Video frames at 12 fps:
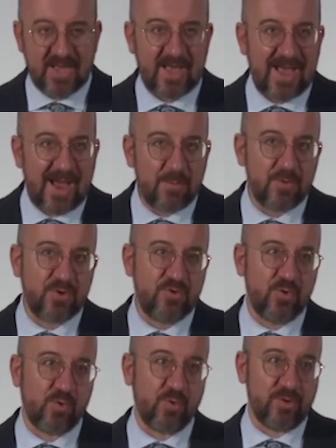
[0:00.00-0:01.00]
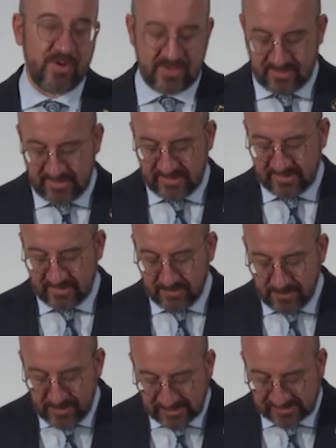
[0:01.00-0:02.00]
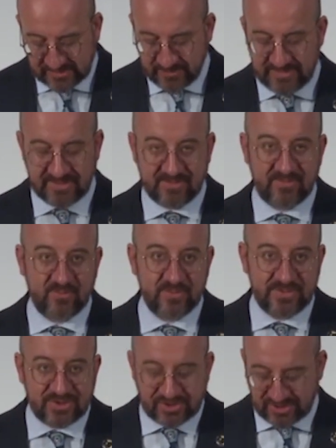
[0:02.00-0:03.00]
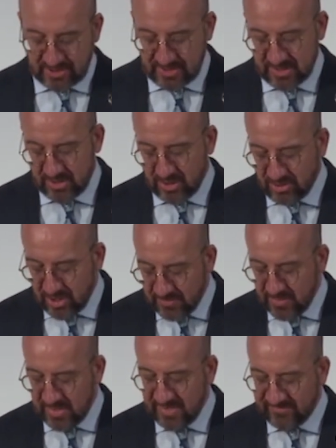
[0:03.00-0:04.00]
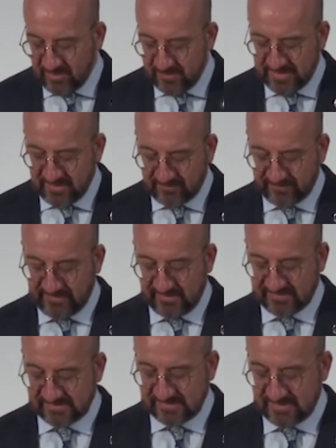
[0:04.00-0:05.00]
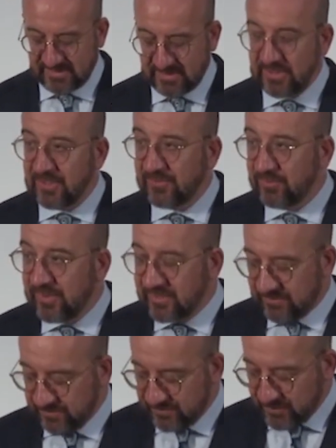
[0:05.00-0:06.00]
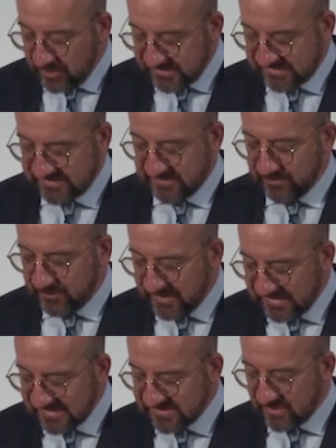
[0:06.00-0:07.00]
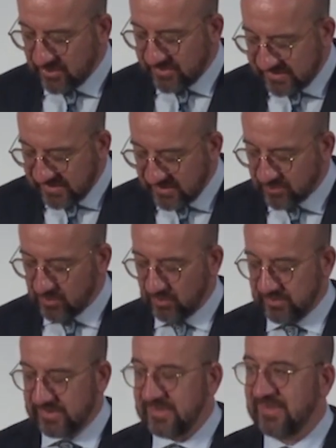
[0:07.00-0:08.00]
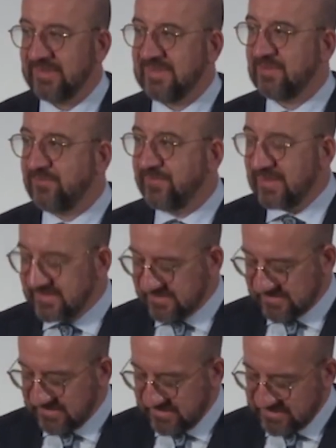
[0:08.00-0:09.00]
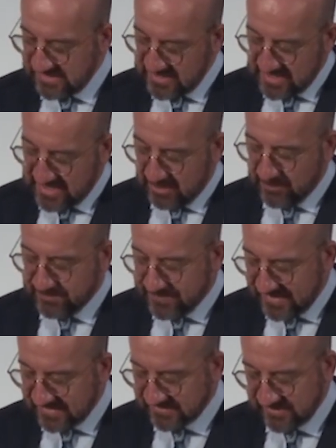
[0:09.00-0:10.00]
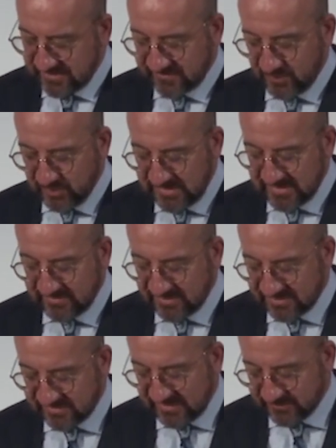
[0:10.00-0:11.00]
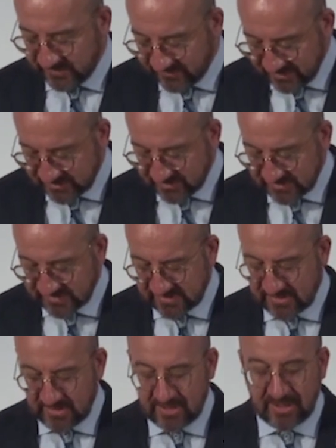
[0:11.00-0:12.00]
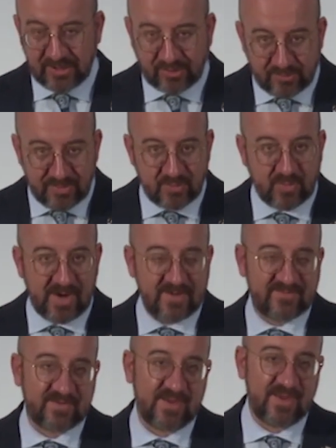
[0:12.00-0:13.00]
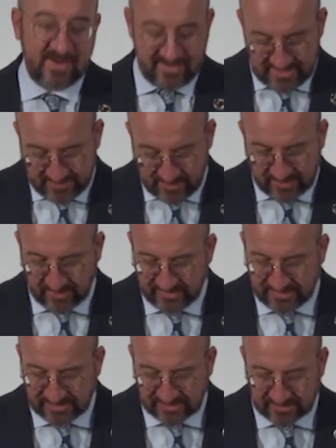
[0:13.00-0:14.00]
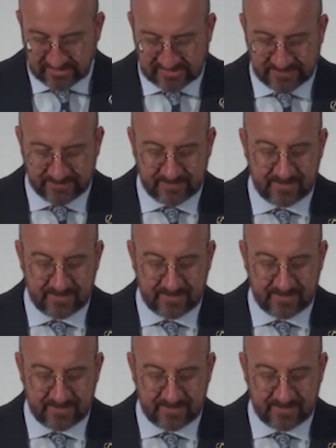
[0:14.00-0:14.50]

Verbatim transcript: Our goal must be to ensure a global level playing field. Trade policy plays a key role in advancing our partners' green and digital transitions human rights and labour conditions.